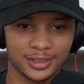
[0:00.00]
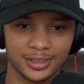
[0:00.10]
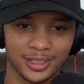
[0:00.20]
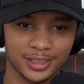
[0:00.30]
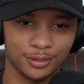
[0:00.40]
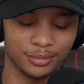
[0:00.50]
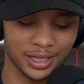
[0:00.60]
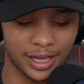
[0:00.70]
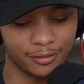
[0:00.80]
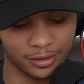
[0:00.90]
Like them
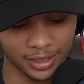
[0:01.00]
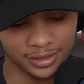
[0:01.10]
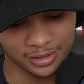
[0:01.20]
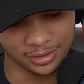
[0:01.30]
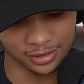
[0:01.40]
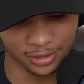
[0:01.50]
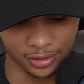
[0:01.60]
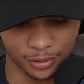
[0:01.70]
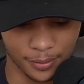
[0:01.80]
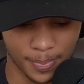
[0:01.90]
life lessons.
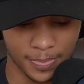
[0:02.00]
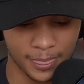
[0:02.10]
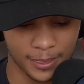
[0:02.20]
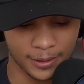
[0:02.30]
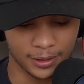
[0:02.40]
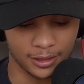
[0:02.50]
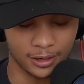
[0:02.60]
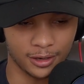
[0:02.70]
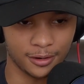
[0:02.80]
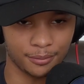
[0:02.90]
So
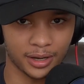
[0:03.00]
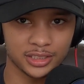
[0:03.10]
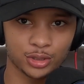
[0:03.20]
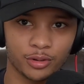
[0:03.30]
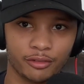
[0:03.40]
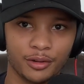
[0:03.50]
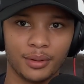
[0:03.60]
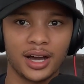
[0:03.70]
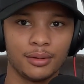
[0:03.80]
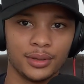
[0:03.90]
I just want to
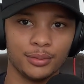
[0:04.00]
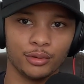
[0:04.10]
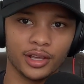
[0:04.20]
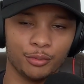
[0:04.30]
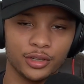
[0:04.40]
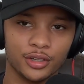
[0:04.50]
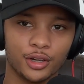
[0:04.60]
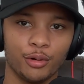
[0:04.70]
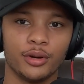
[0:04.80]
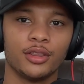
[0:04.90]
remind people that when you're
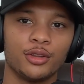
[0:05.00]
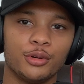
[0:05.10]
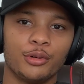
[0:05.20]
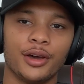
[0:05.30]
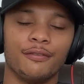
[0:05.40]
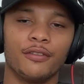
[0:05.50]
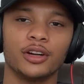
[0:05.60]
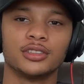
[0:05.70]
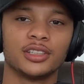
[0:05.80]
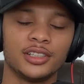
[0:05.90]
going through
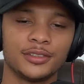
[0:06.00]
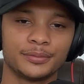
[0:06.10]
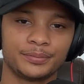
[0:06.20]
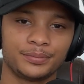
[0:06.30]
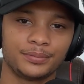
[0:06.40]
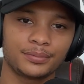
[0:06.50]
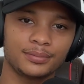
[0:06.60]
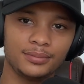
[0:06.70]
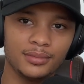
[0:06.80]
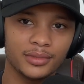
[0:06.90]
adversity,
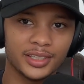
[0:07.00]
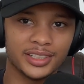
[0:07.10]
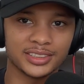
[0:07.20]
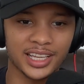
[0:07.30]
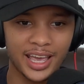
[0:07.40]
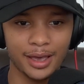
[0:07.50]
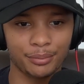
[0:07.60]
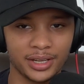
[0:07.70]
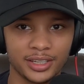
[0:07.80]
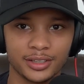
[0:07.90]
it's
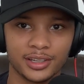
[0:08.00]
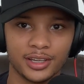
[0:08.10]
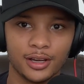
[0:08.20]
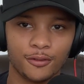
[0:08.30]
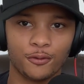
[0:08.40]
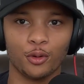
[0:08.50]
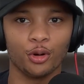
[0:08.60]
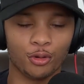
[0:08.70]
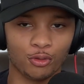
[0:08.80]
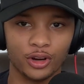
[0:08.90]
happening for
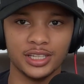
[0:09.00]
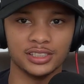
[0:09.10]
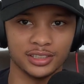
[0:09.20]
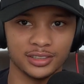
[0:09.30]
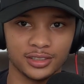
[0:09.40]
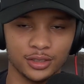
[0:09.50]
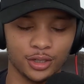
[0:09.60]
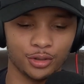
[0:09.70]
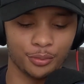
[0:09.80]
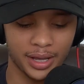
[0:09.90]
a reason.
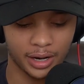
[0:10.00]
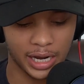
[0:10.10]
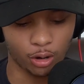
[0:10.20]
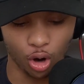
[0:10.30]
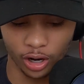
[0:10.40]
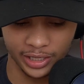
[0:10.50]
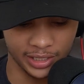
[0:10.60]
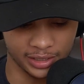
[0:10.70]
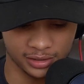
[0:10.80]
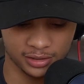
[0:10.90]
No matter how hard it
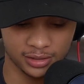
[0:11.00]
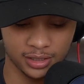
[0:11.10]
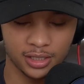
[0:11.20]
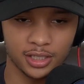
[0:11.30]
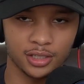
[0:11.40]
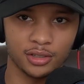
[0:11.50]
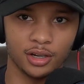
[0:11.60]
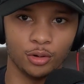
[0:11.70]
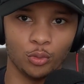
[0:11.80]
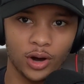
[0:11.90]
gets,
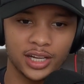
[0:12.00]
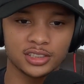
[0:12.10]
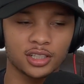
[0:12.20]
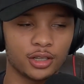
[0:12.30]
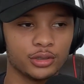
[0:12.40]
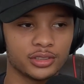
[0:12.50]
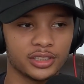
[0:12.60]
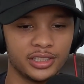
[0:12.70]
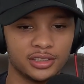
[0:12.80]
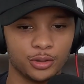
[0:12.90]
watch
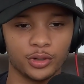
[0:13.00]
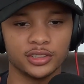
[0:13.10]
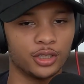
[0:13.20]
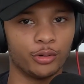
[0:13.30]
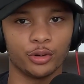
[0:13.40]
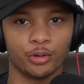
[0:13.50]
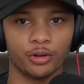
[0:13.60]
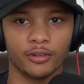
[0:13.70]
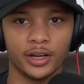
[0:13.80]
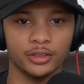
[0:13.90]
closely to what's going on
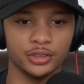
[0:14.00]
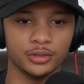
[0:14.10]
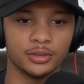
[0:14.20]
around you.